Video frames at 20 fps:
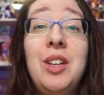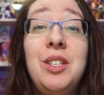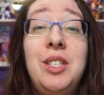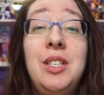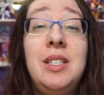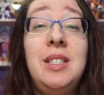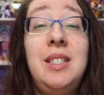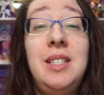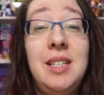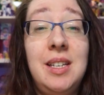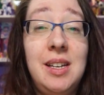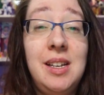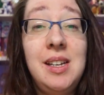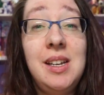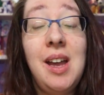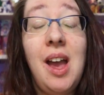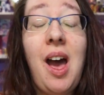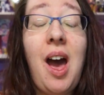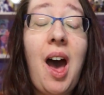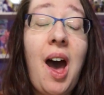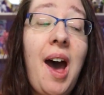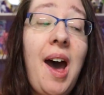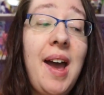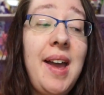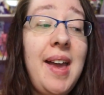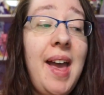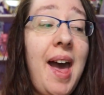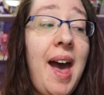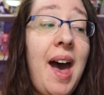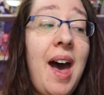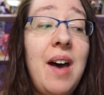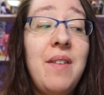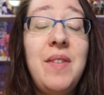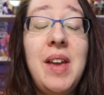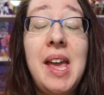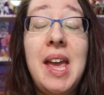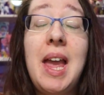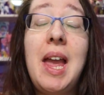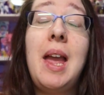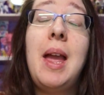Today I have
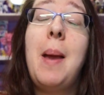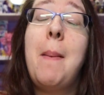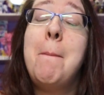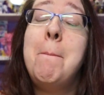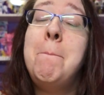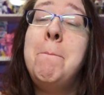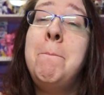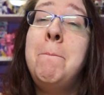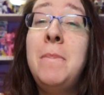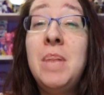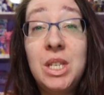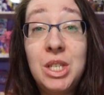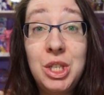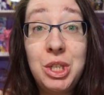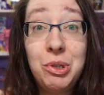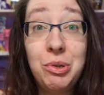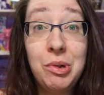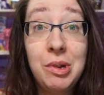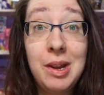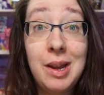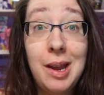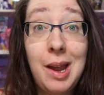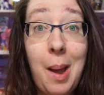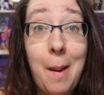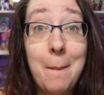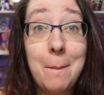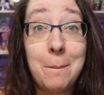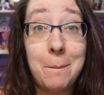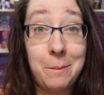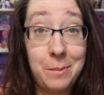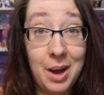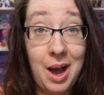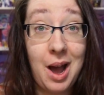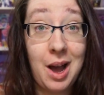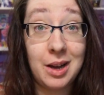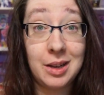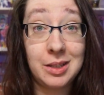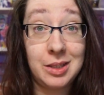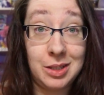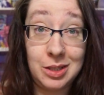a mystery
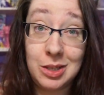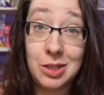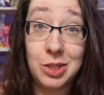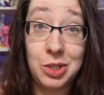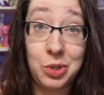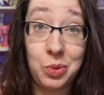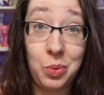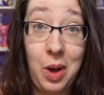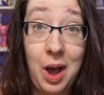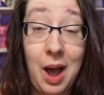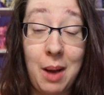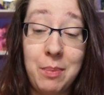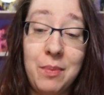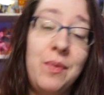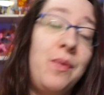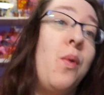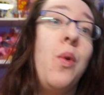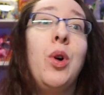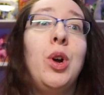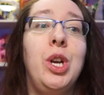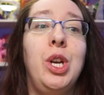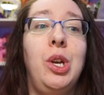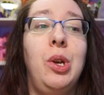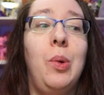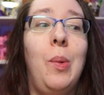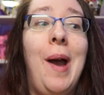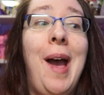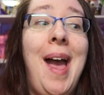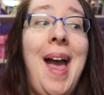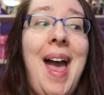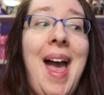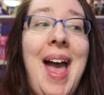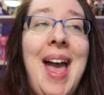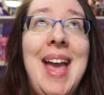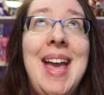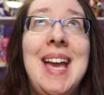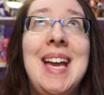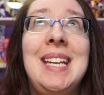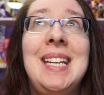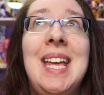box swap for you,
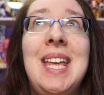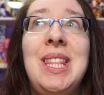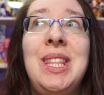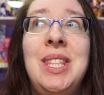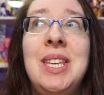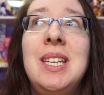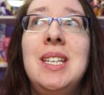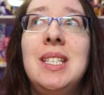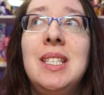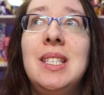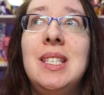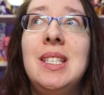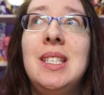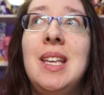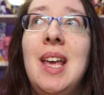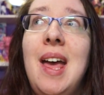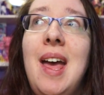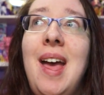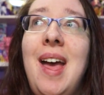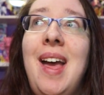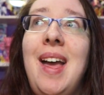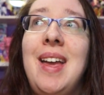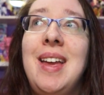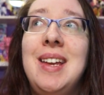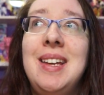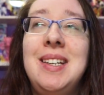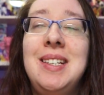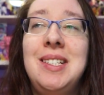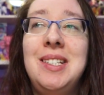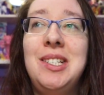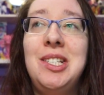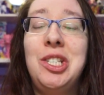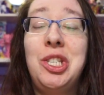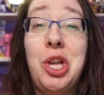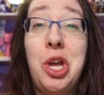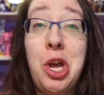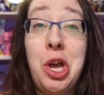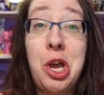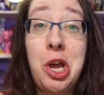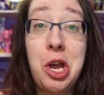and this
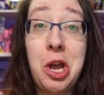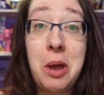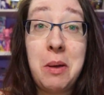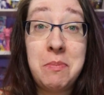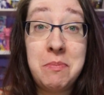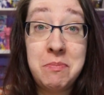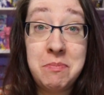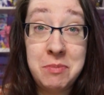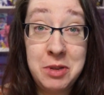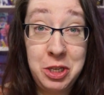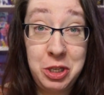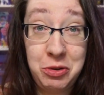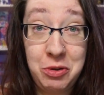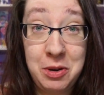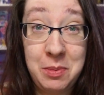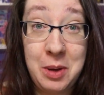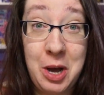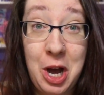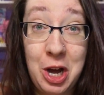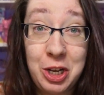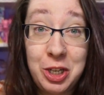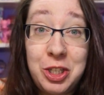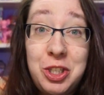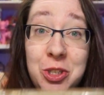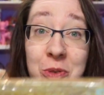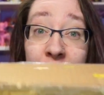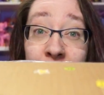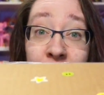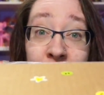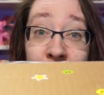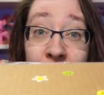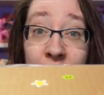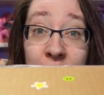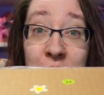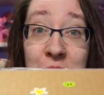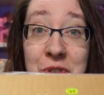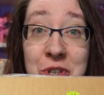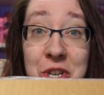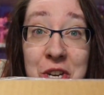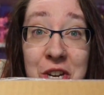is a mystery box.
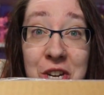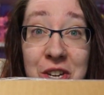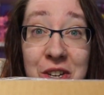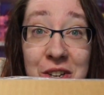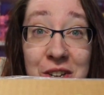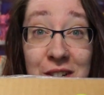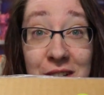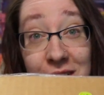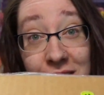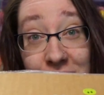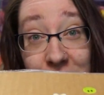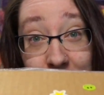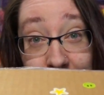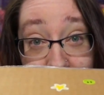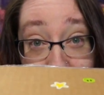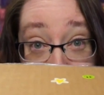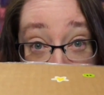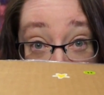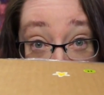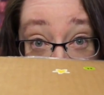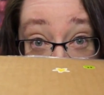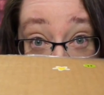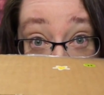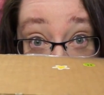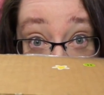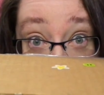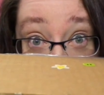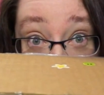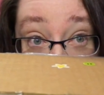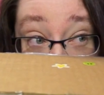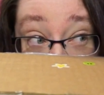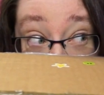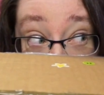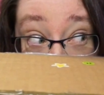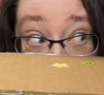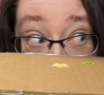It is a mystery box.